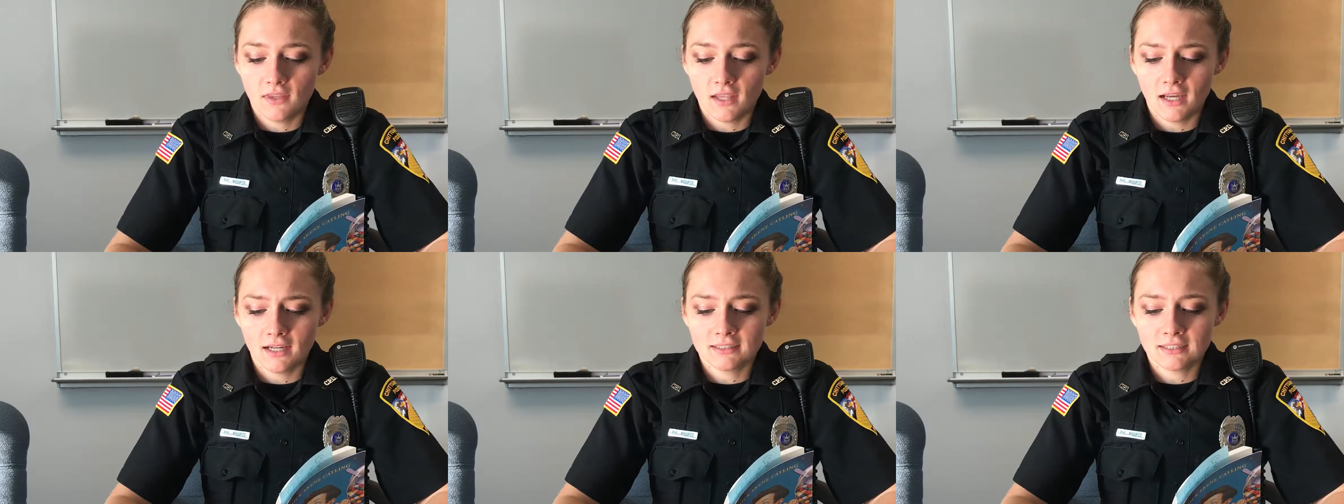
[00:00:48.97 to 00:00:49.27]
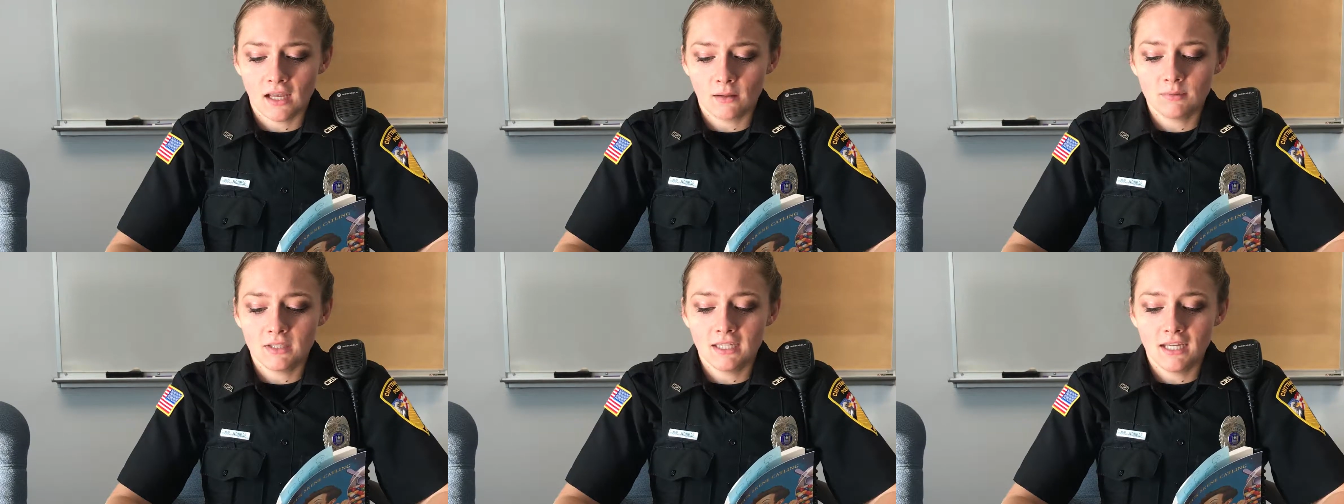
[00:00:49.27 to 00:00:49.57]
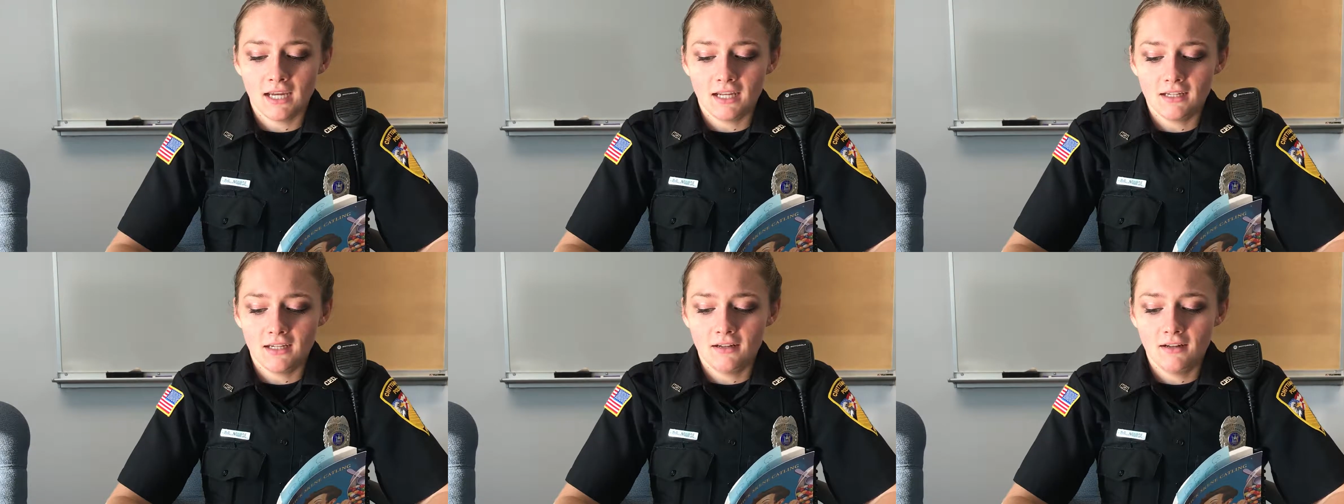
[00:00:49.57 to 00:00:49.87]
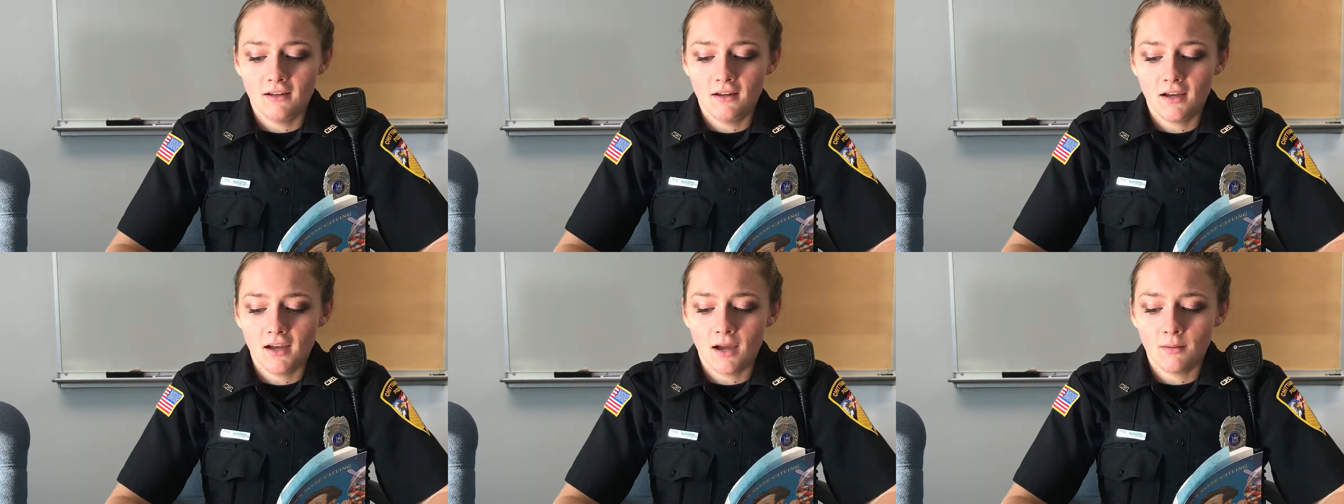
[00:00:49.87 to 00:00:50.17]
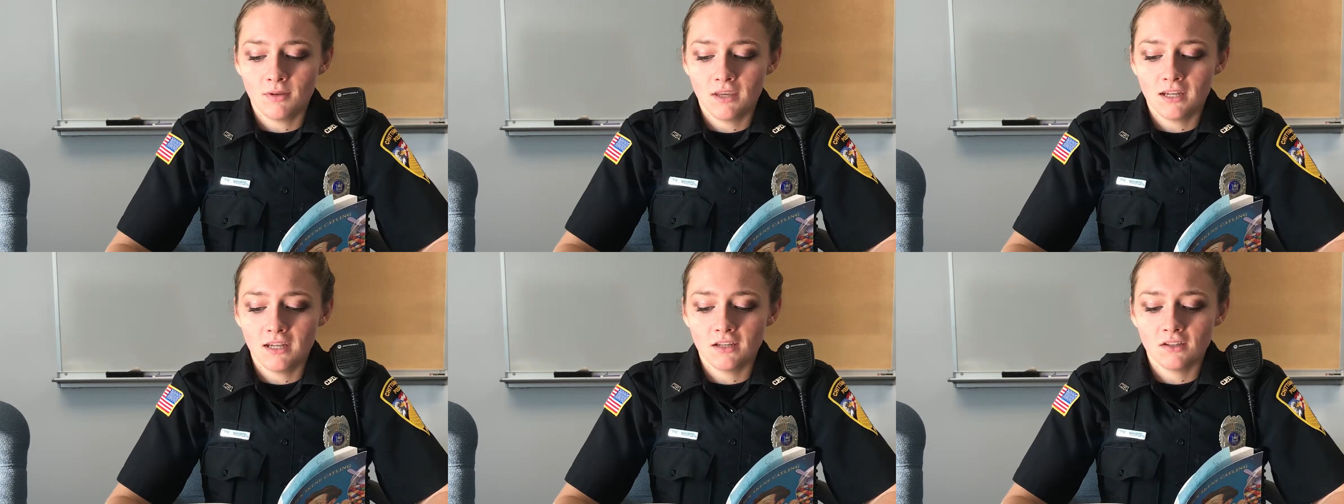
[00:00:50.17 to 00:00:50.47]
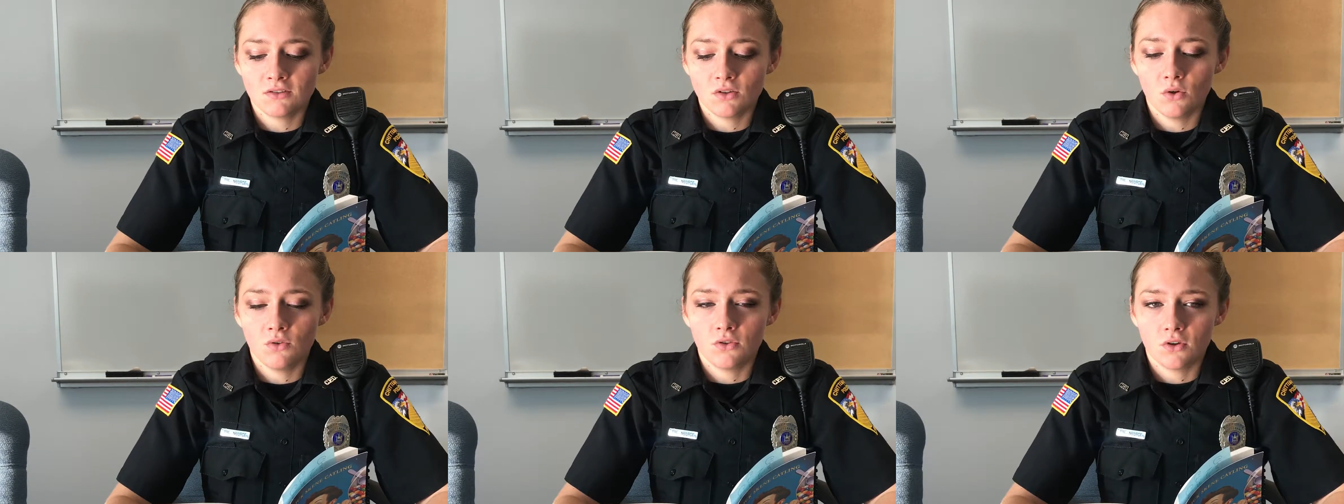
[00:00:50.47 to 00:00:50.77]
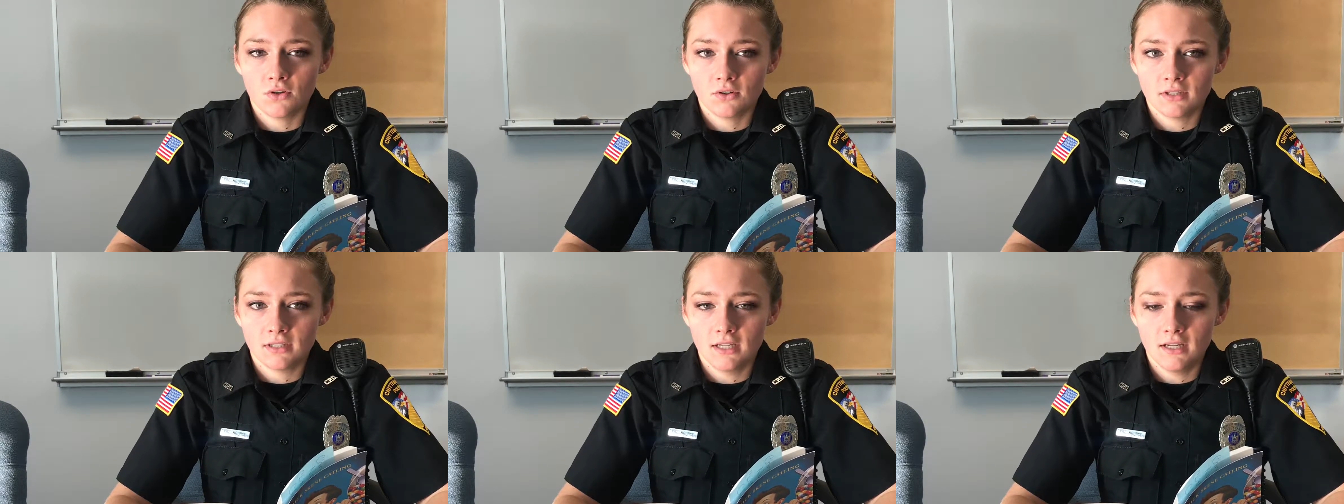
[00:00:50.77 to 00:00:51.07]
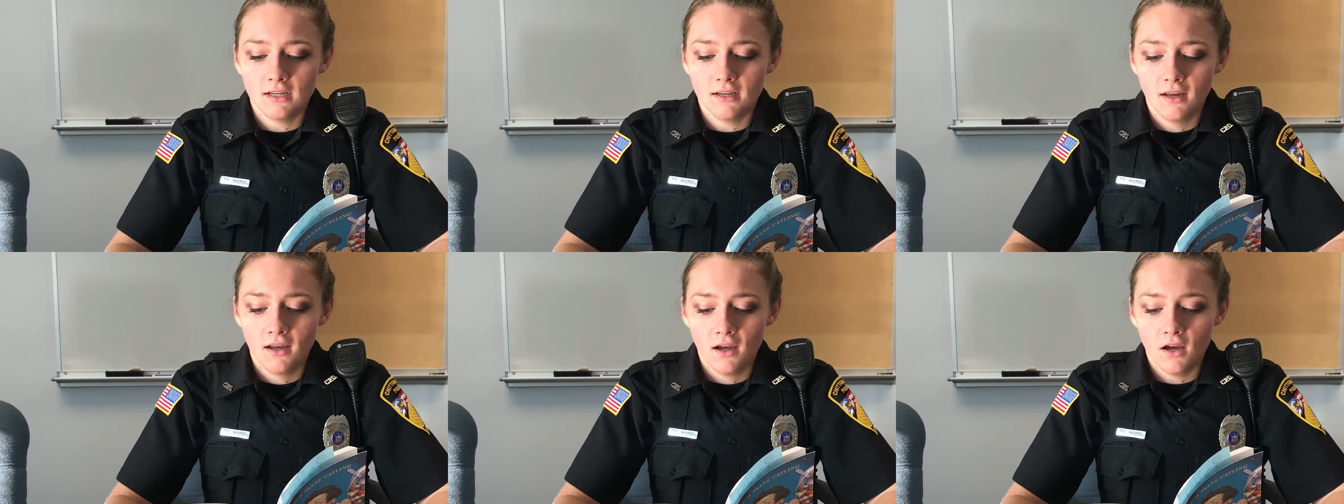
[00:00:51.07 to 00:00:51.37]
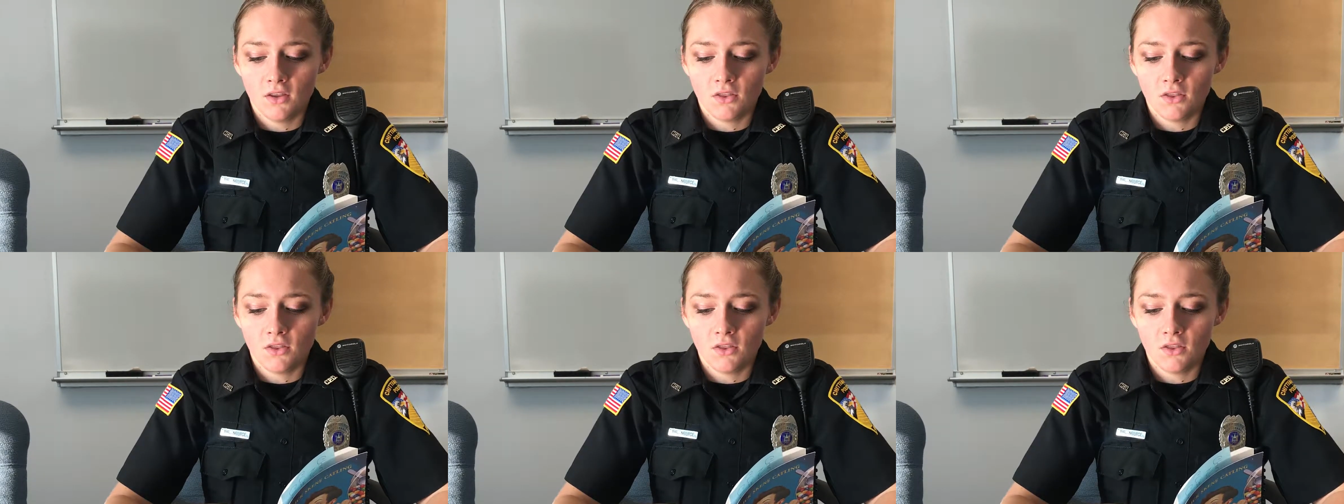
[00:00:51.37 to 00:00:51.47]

except," he added, "I'm getting so thirsty.